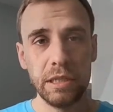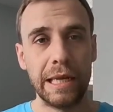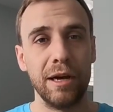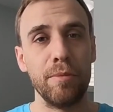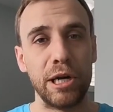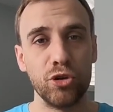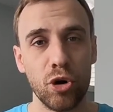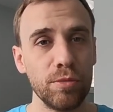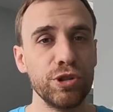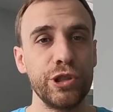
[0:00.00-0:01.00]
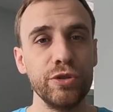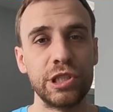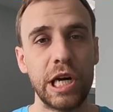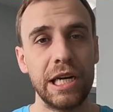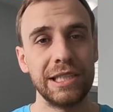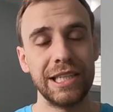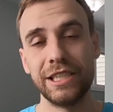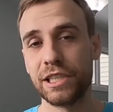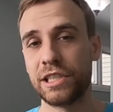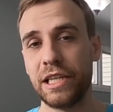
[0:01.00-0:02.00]
Now, my normal shoe size
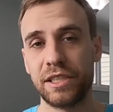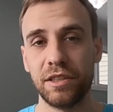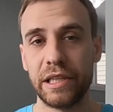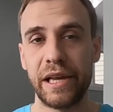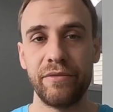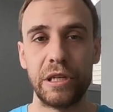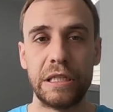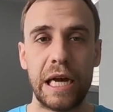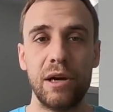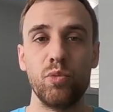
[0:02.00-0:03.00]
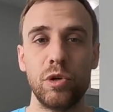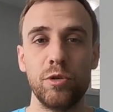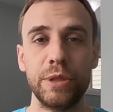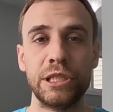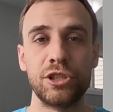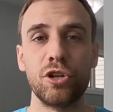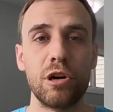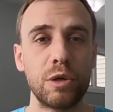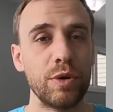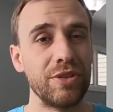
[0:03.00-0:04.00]
is a size 11. I will be
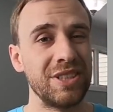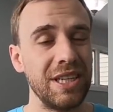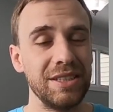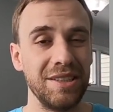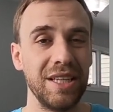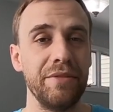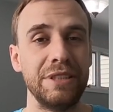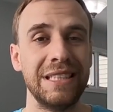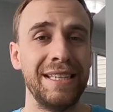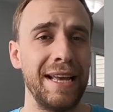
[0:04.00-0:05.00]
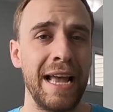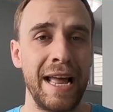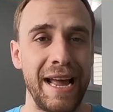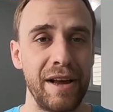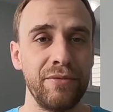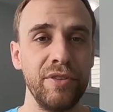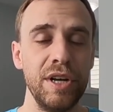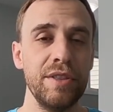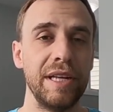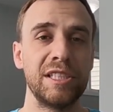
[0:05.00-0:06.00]
starting with a size 11 and a half.
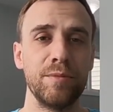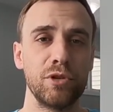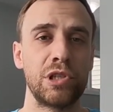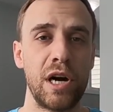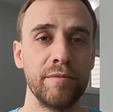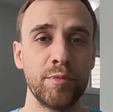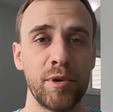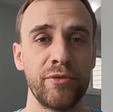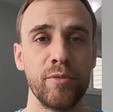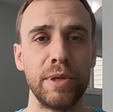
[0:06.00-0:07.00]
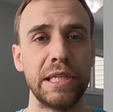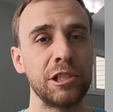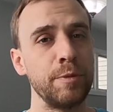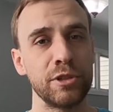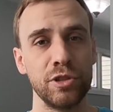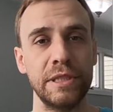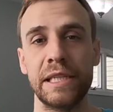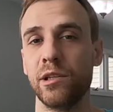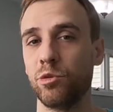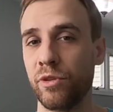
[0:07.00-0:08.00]
That's the most comfortable for me, especially
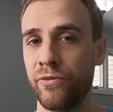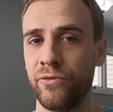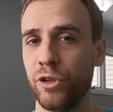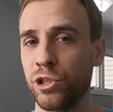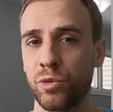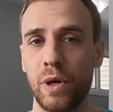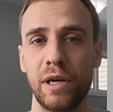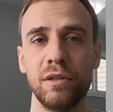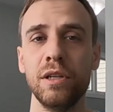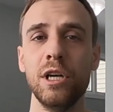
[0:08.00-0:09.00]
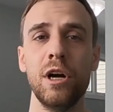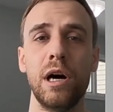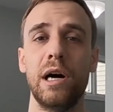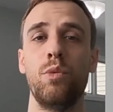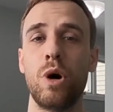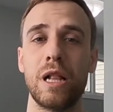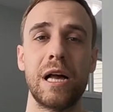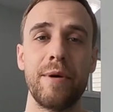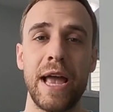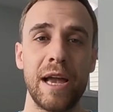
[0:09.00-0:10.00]
dealing with foot swell uh, while
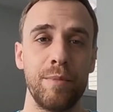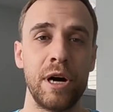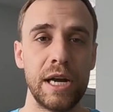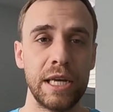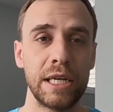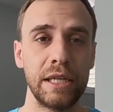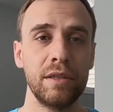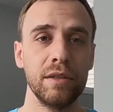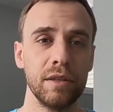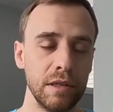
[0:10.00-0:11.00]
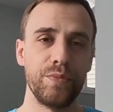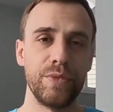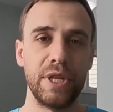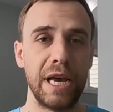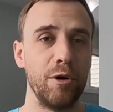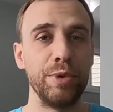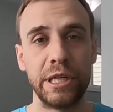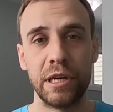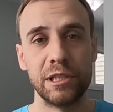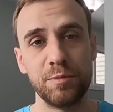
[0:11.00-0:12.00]
I am hiking. Now,
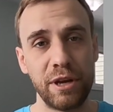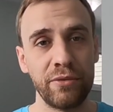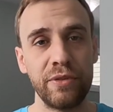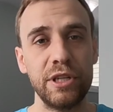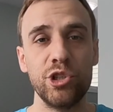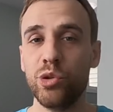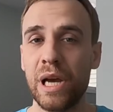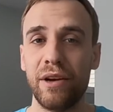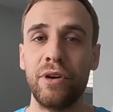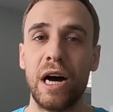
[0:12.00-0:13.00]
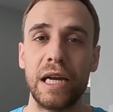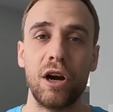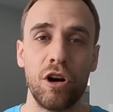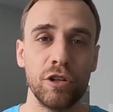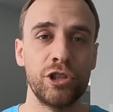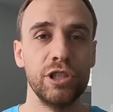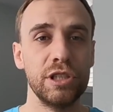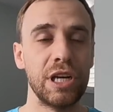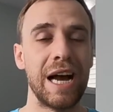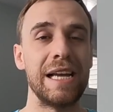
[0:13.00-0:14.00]
because my feet do have high
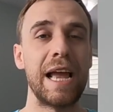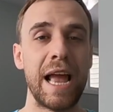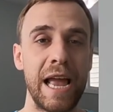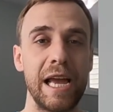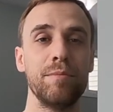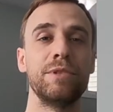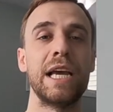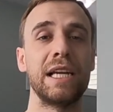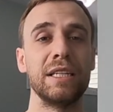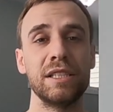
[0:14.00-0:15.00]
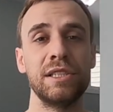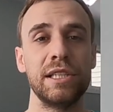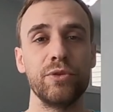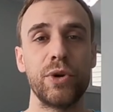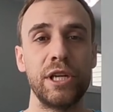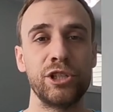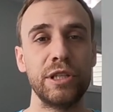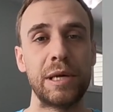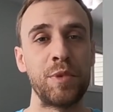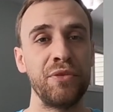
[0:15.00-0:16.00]
arches, I am taking consideration
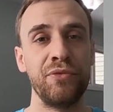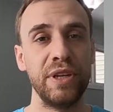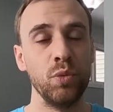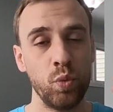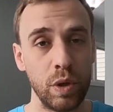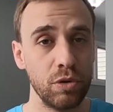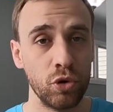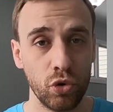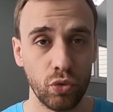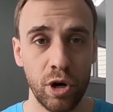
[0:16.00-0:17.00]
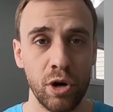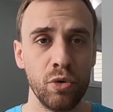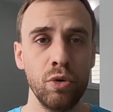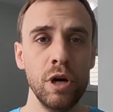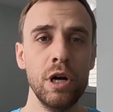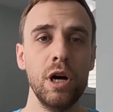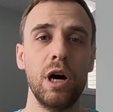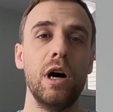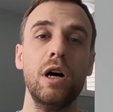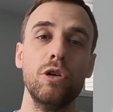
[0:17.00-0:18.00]
that my feet will grow
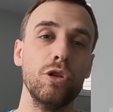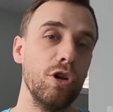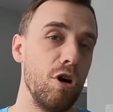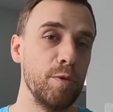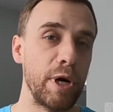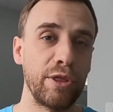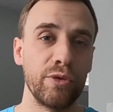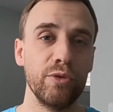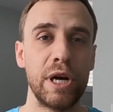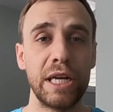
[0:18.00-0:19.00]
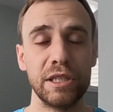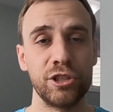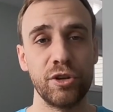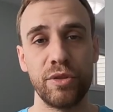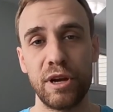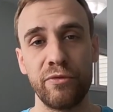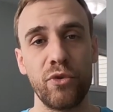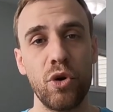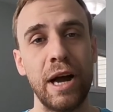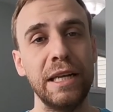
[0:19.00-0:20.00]
uh, along my through hike, and so
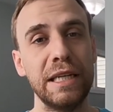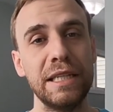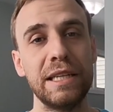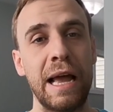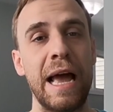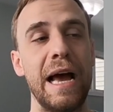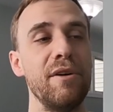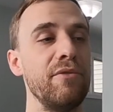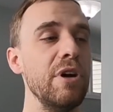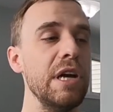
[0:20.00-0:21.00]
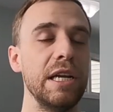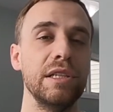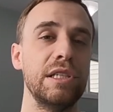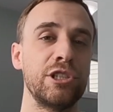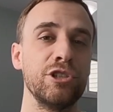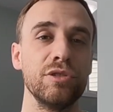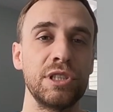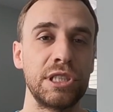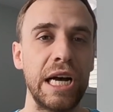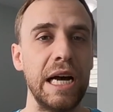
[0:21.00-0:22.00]
therefore I need to have an additional
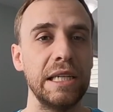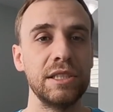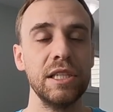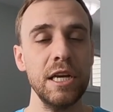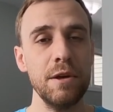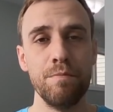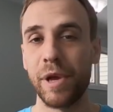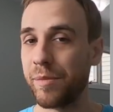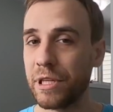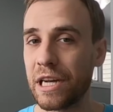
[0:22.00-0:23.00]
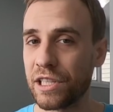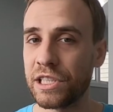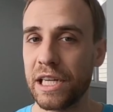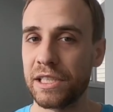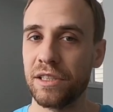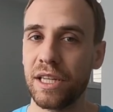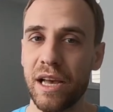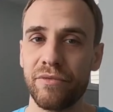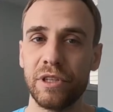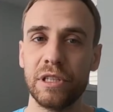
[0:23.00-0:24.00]
size, maybe not a size
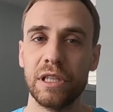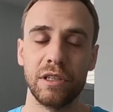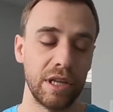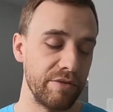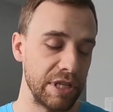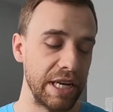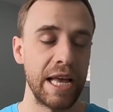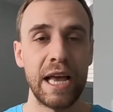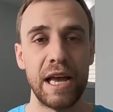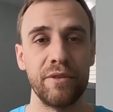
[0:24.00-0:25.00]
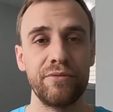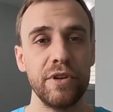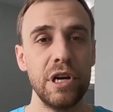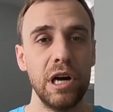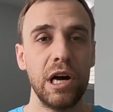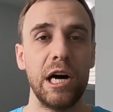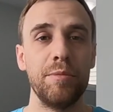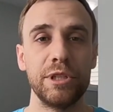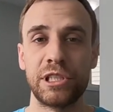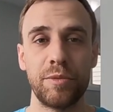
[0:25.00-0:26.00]
11, 11 and a half, uh,
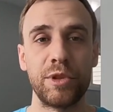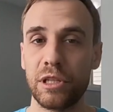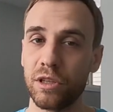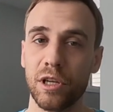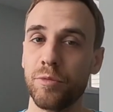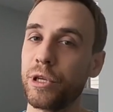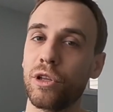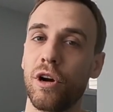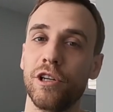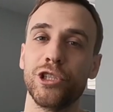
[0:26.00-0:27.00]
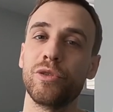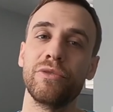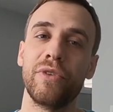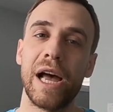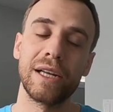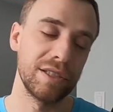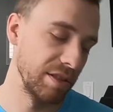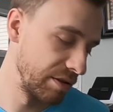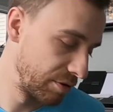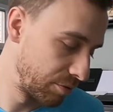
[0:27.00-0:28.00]
but something a little bit larger, in fact.